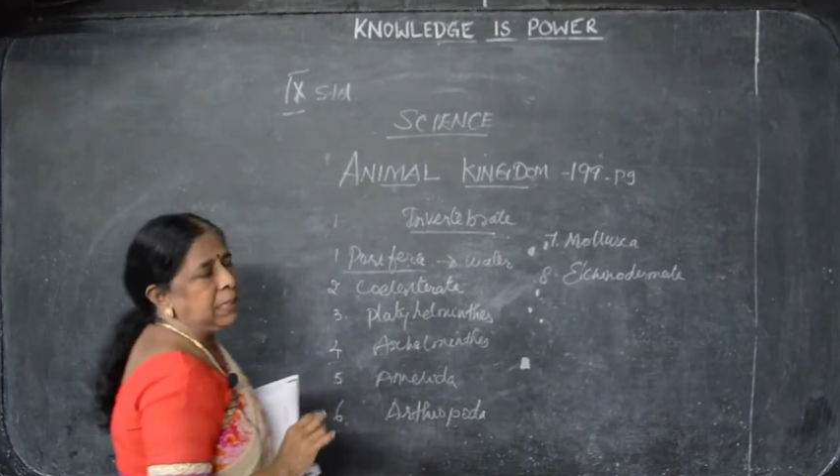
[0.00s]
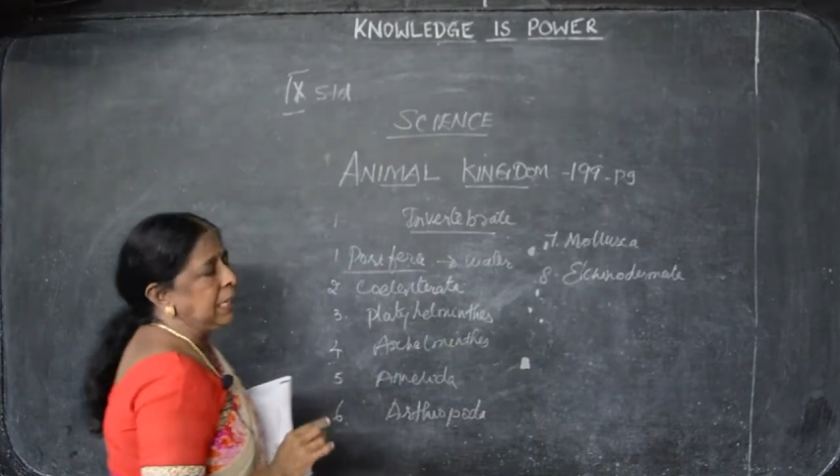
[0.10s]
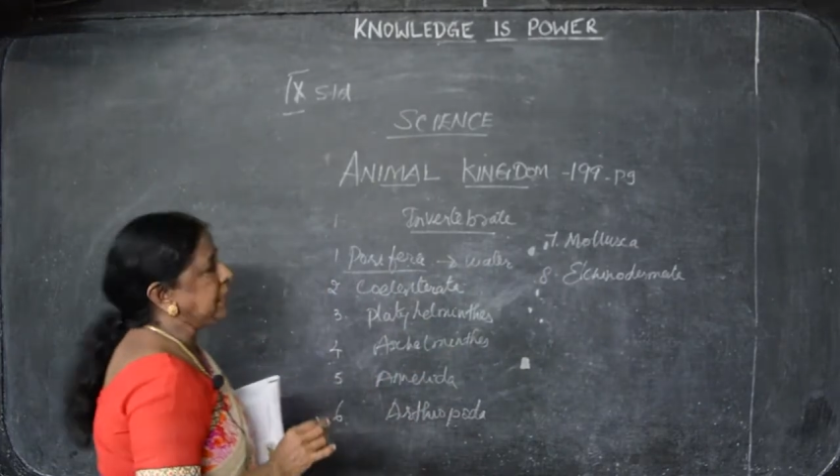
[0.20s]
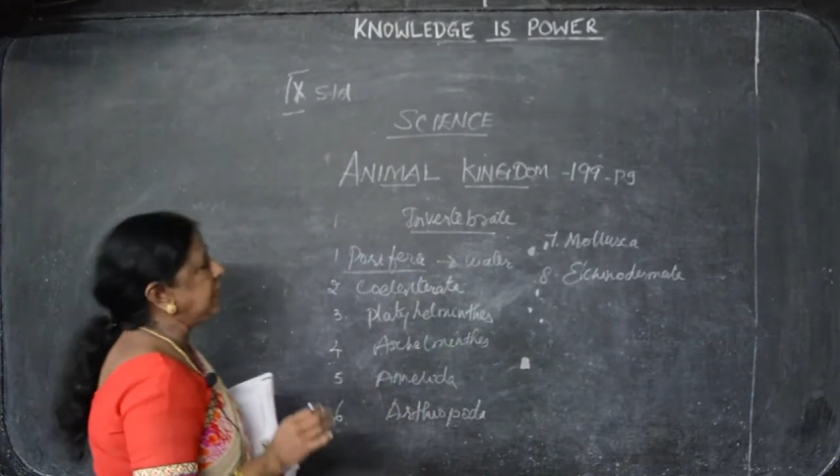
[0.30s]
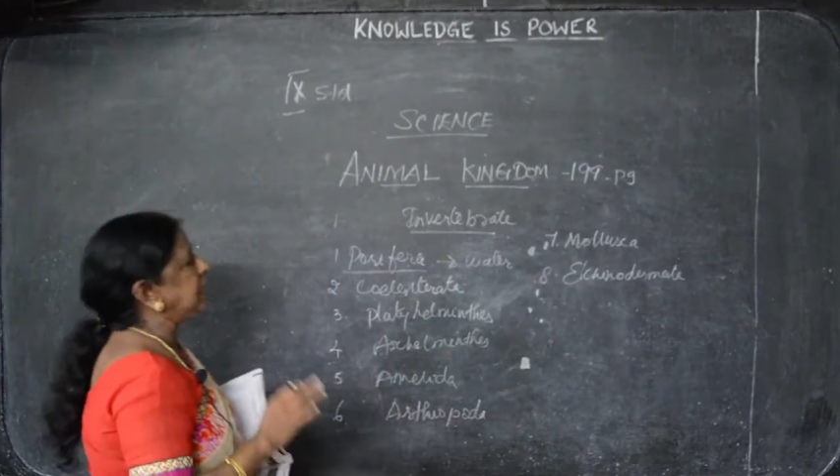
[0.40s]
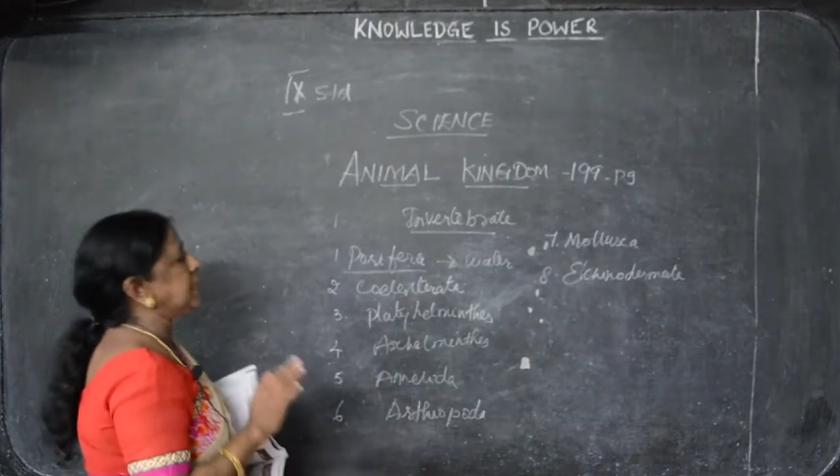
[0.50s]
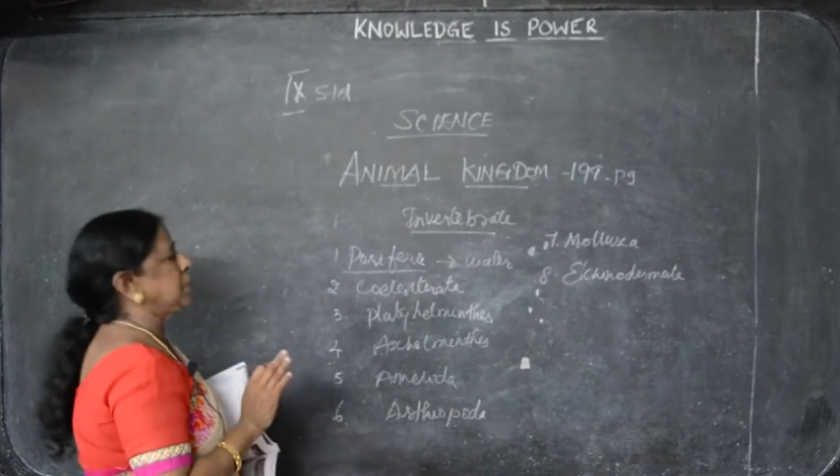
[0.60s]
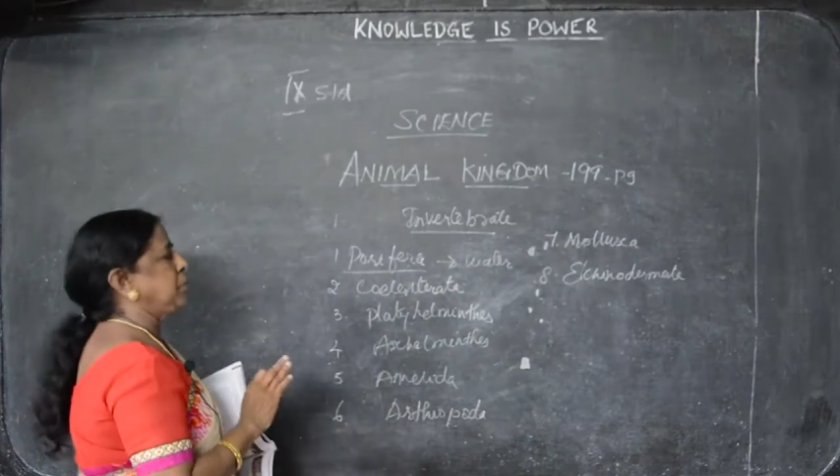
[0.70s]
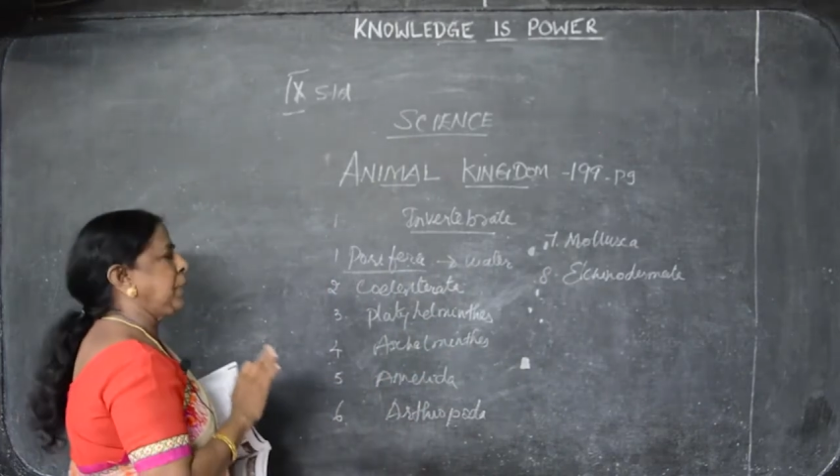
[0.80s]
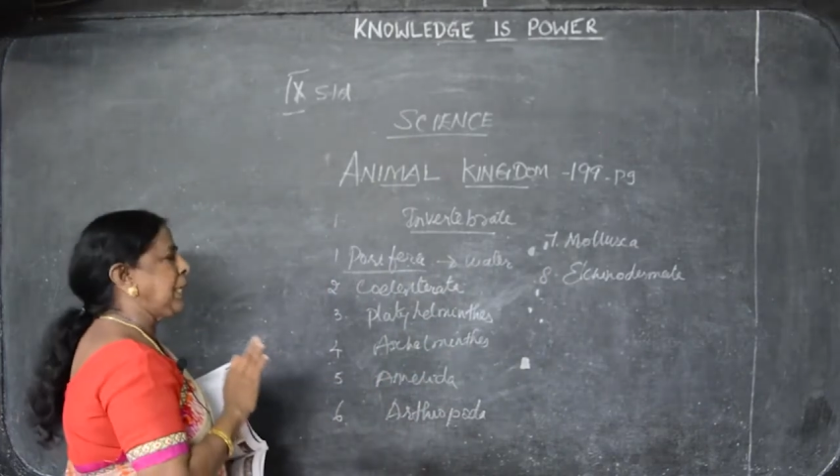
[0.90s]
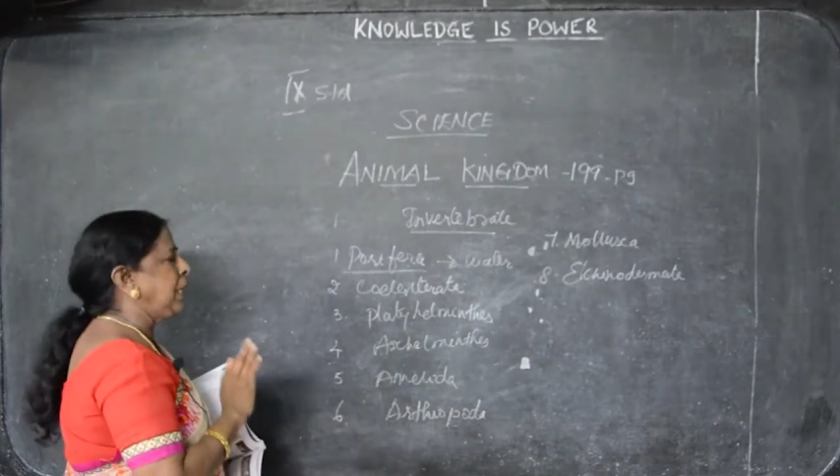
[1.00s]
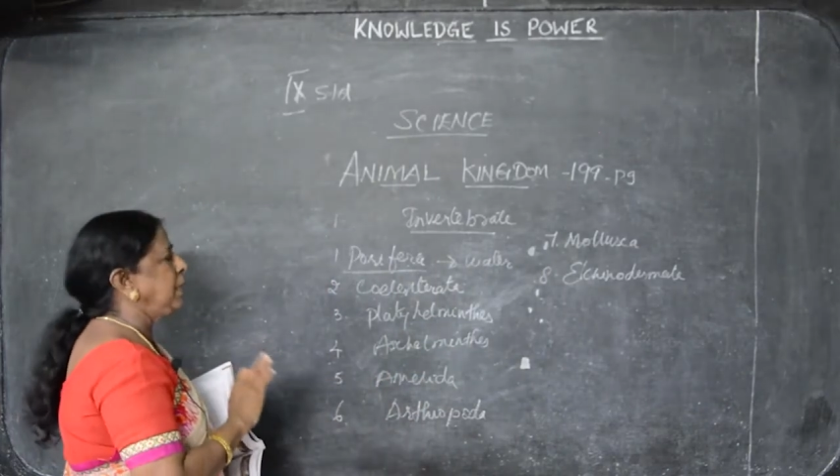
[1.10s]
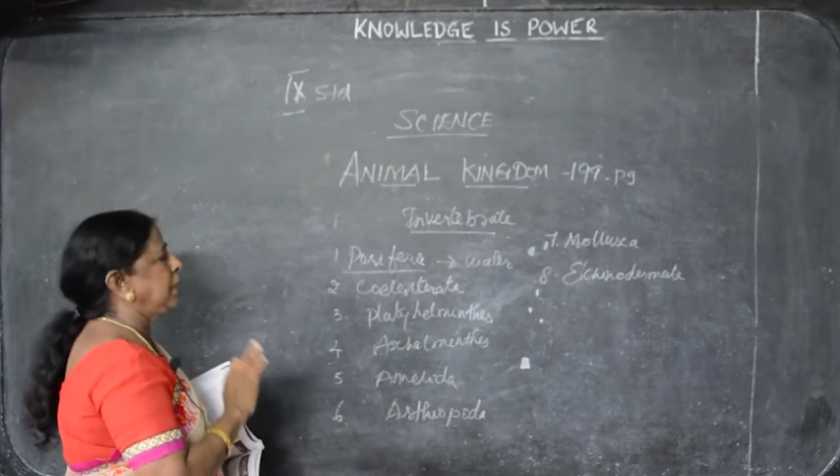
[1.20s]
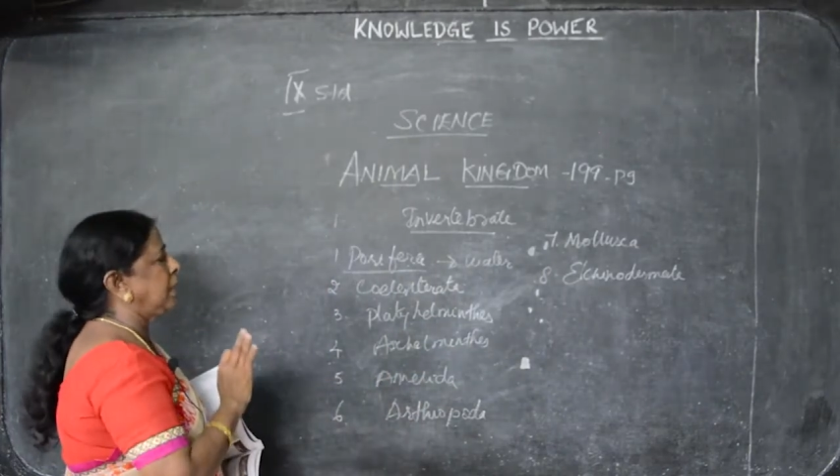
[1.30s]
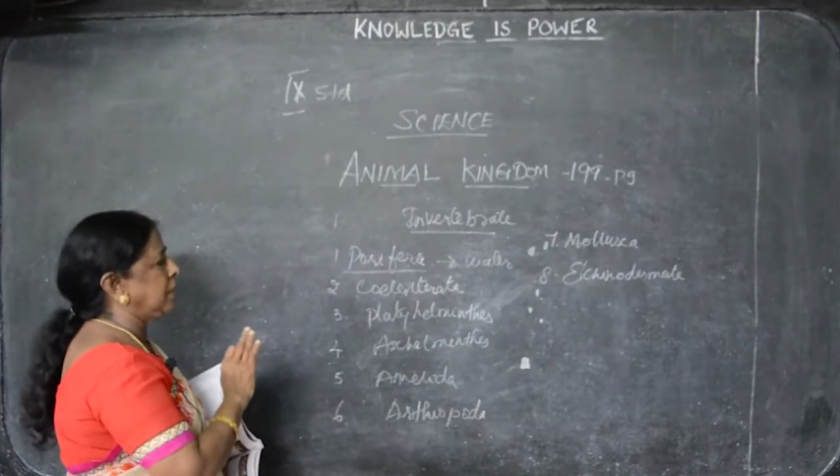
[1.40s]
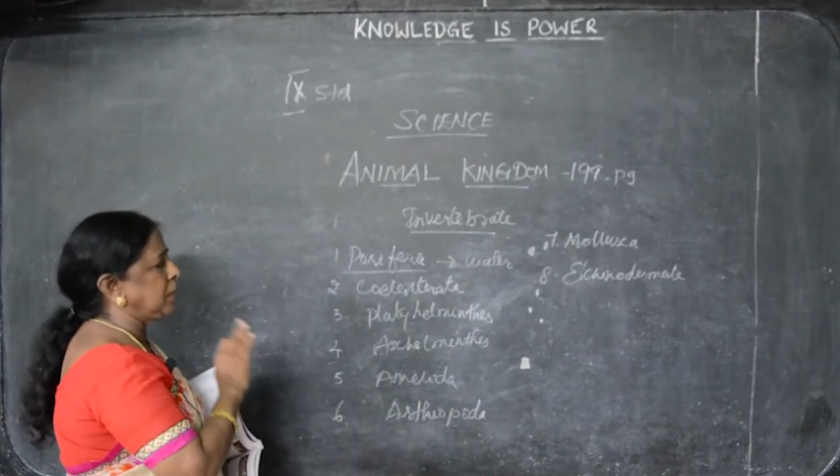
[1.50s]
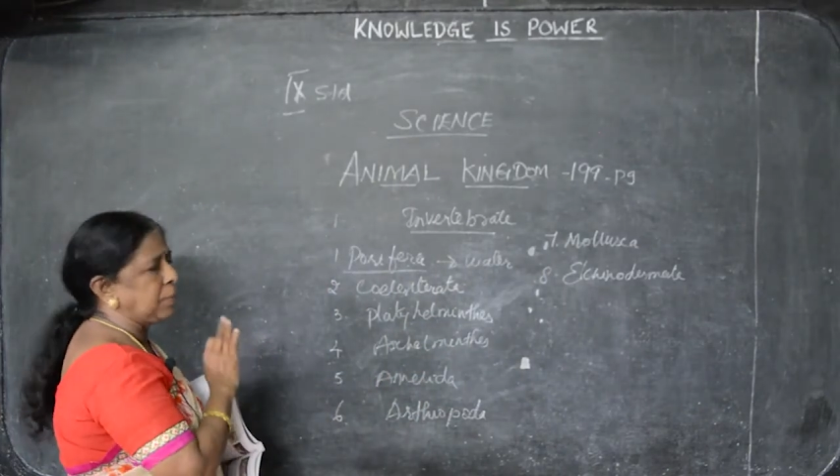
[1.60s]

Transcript: Either it is mainly they are in the